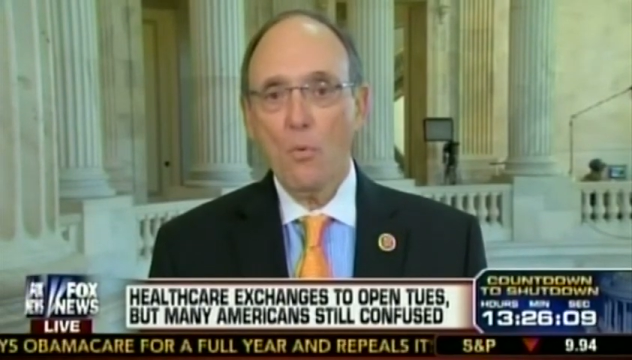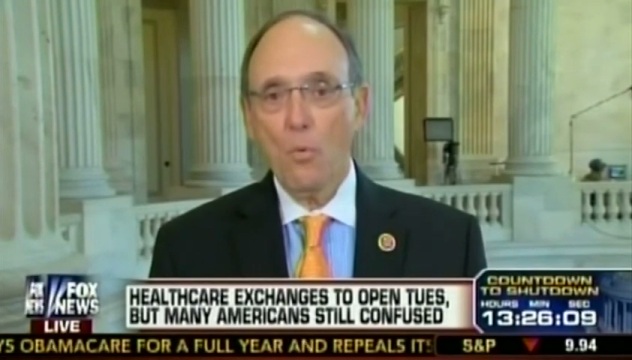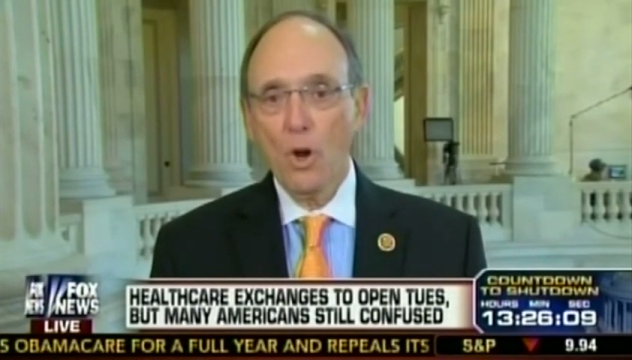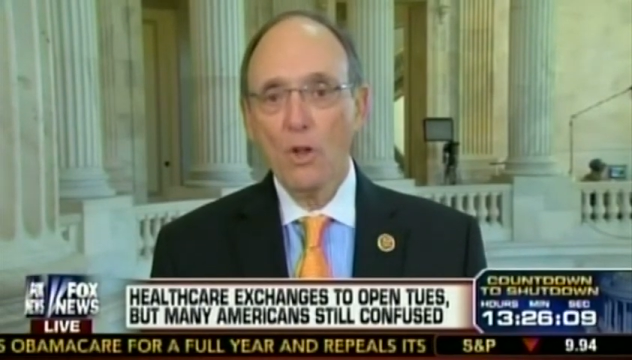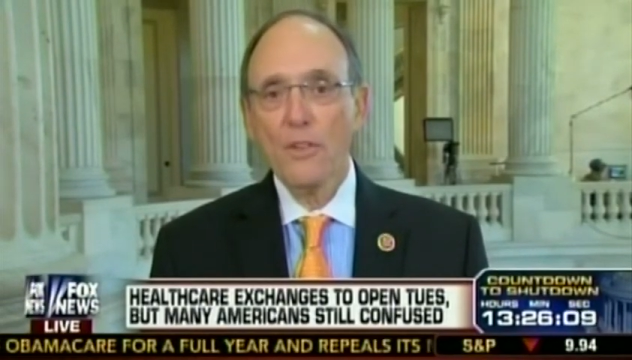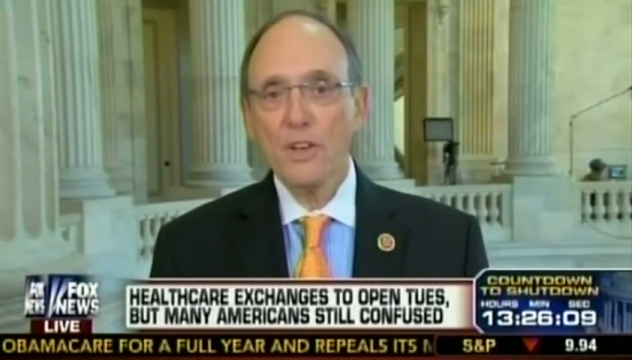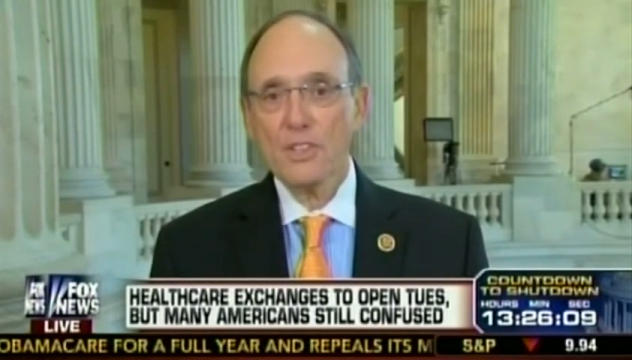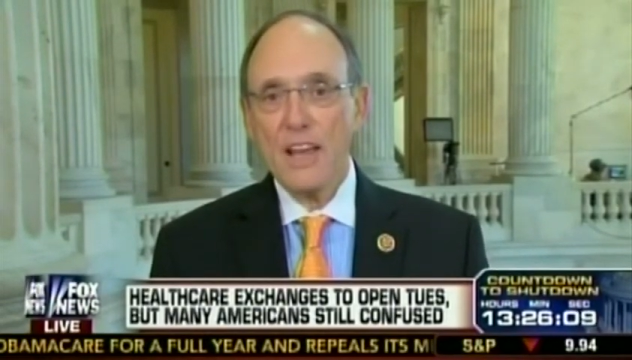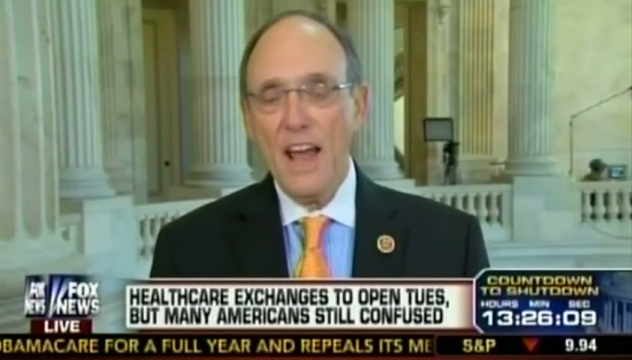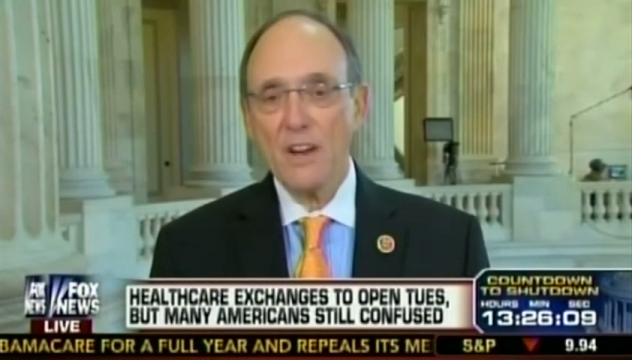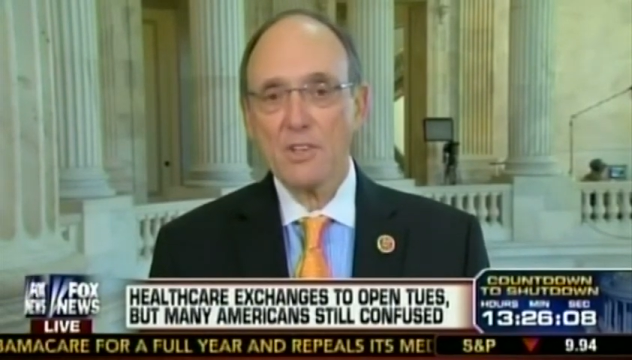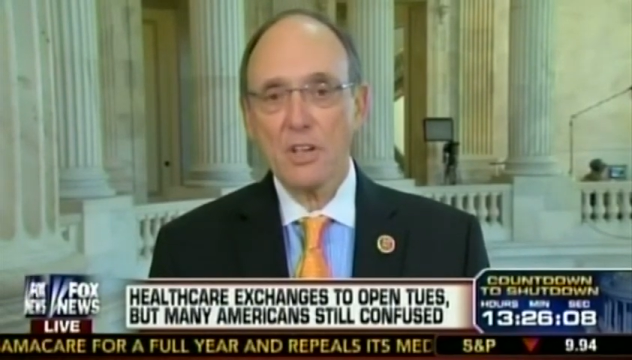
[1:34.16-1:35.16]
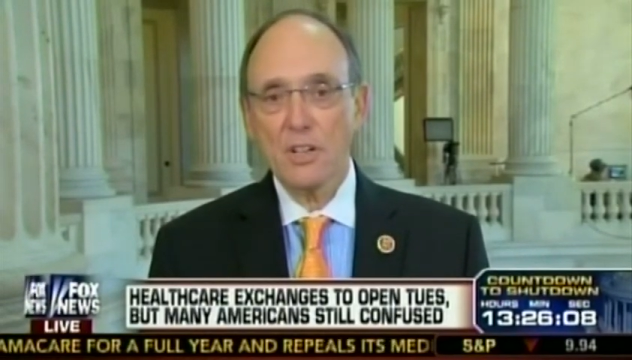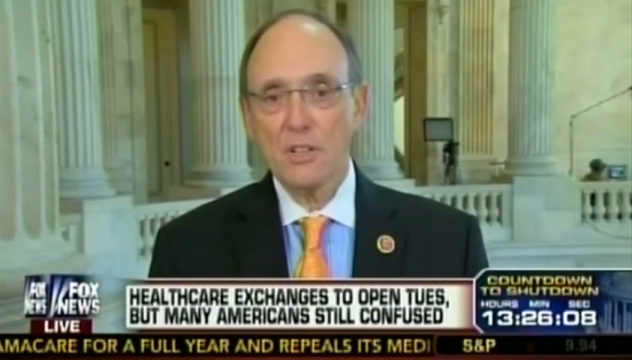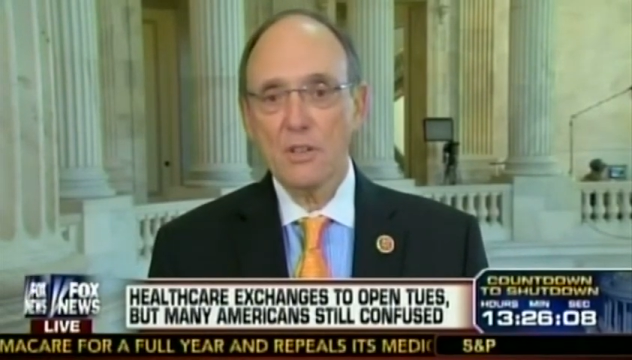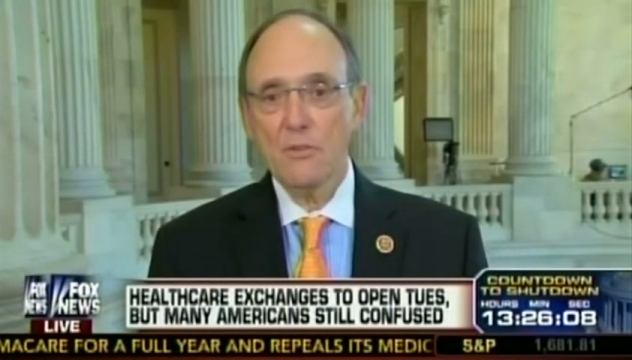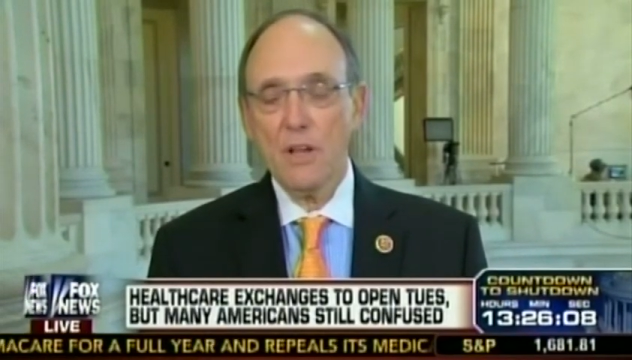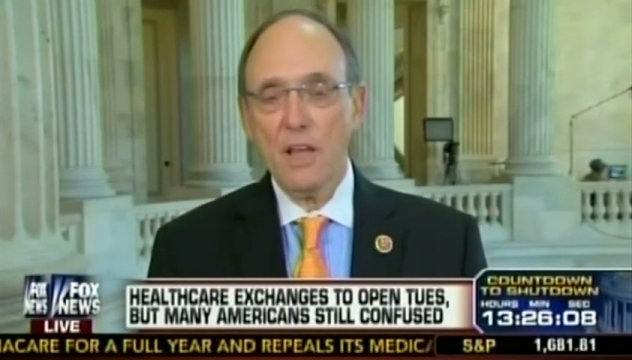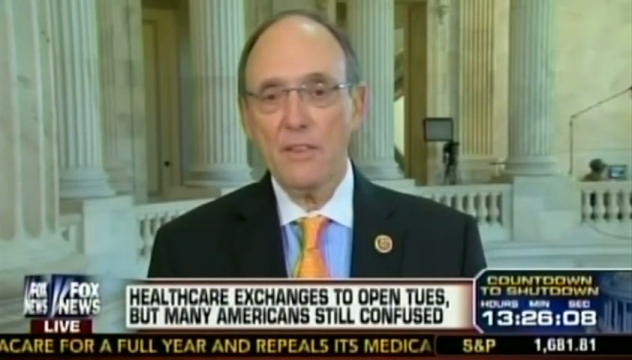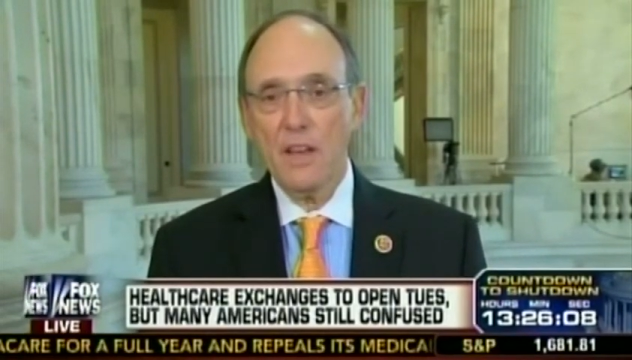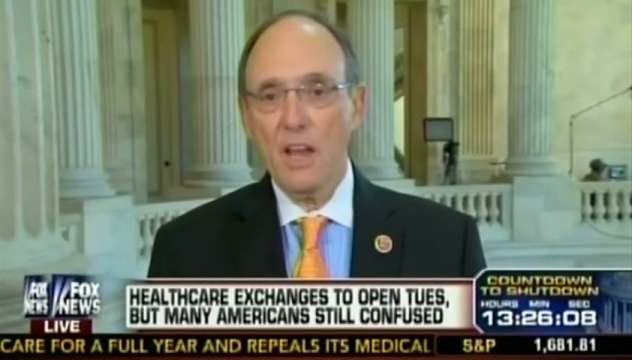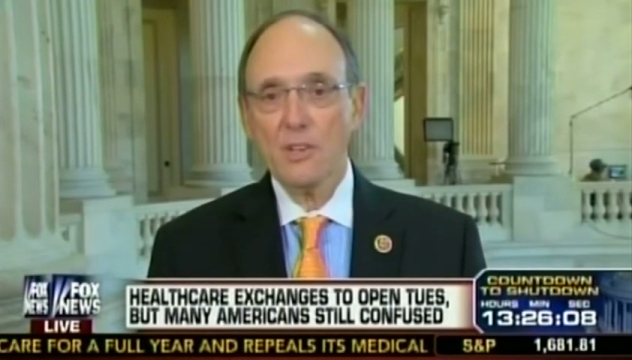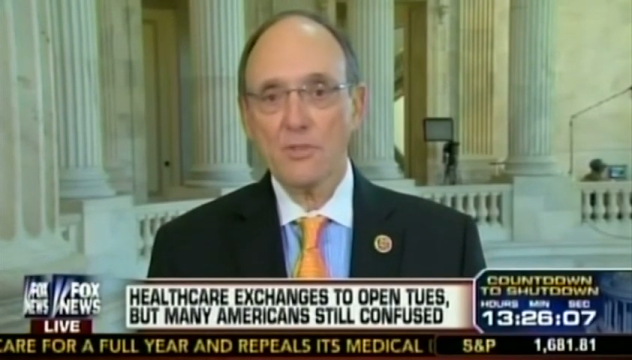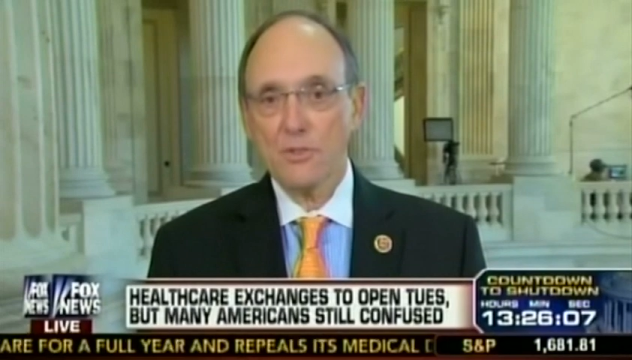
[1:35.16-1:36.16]
Will this actually do that? And
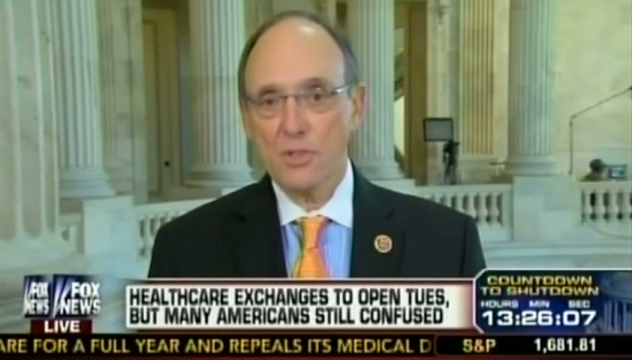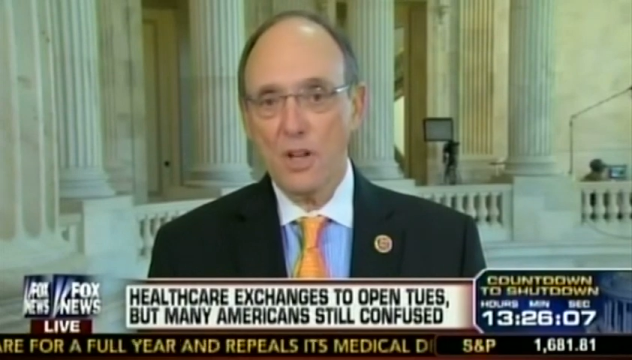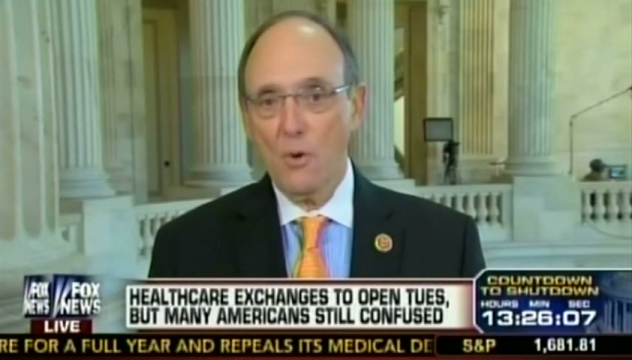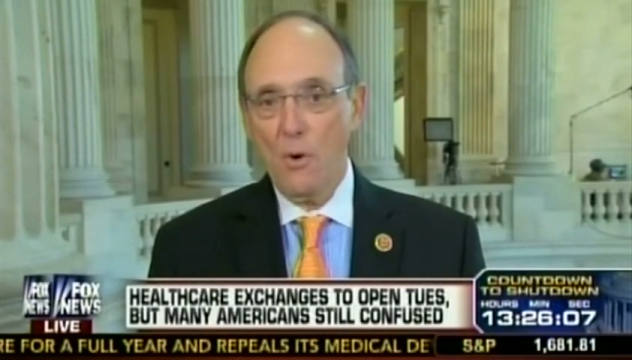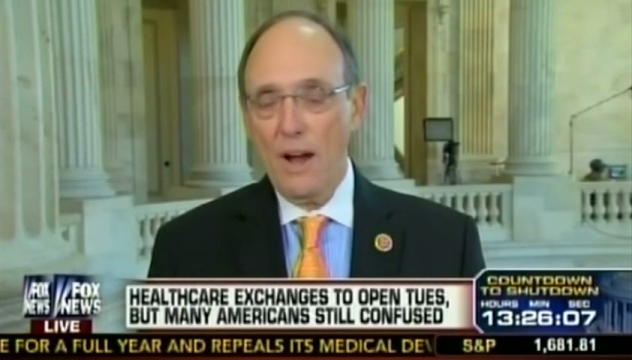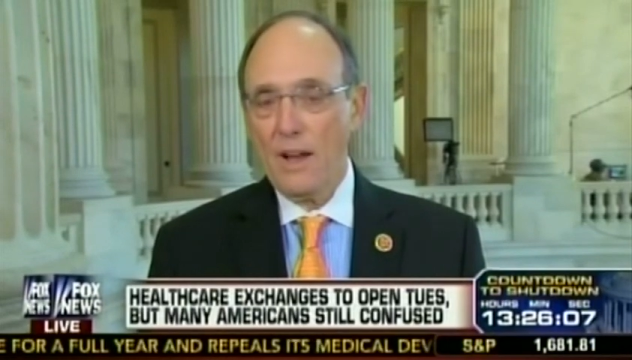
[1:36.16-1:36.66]
the answer is no.